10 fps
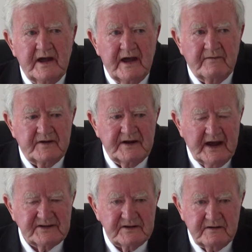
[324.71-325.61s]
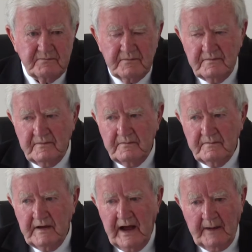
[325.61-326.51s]
if an accident
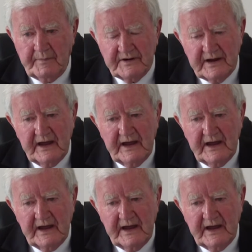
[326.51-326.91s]
happened,